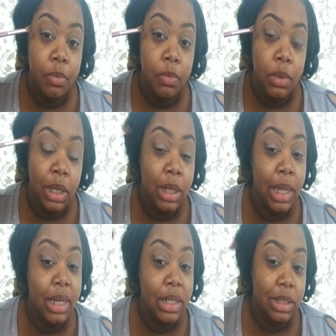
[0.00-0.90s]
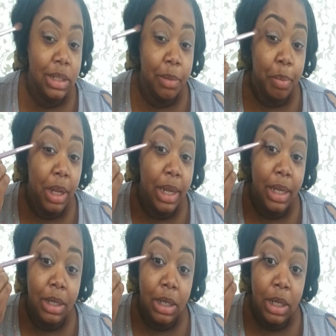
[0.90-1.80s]
neglecting to
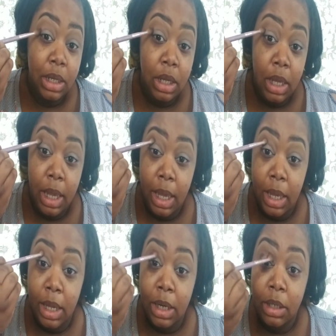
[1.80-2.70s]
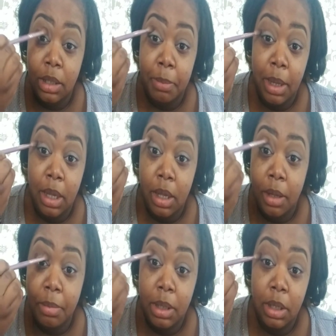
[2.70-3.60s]
blend, and the
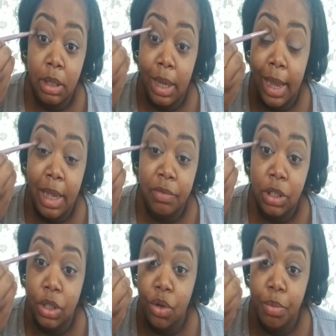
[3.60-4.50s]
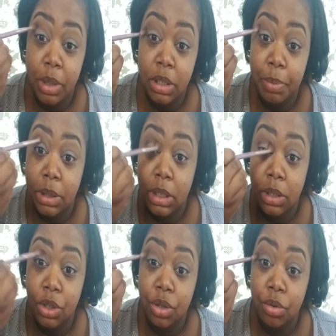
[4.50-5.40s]
makeup could have so much
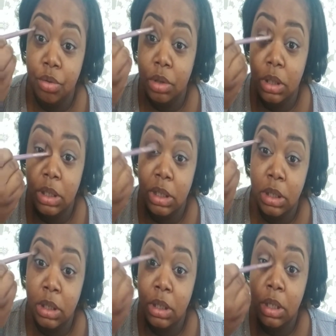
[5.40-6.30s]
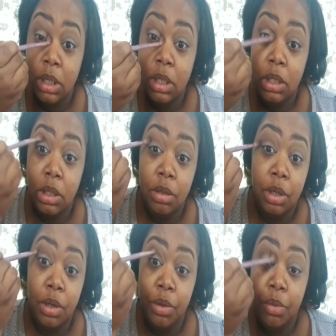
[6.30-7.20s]
potential to, you
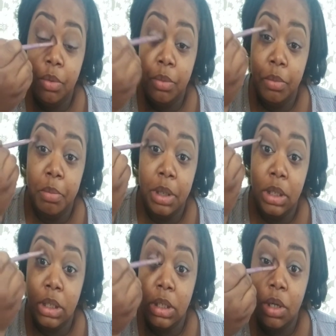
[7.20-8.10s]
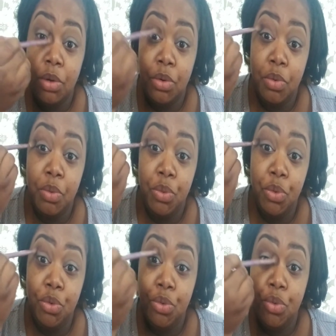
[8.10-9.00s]
know, be
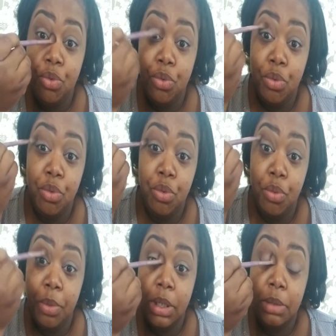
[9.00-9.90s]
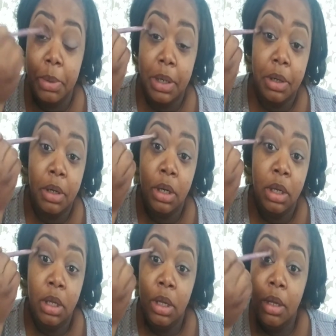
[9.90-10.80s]
so much better
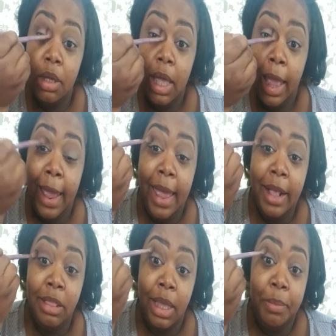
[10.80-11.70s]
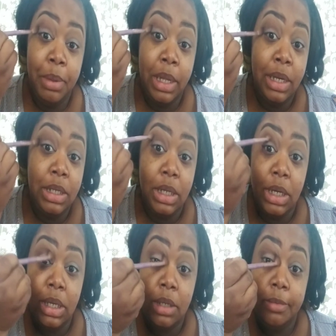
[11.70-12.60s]
had they blended
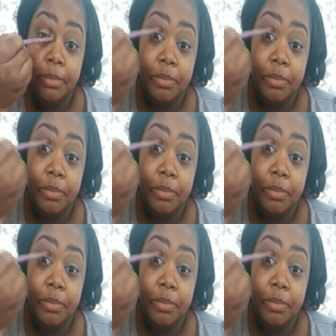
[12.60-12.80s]
it,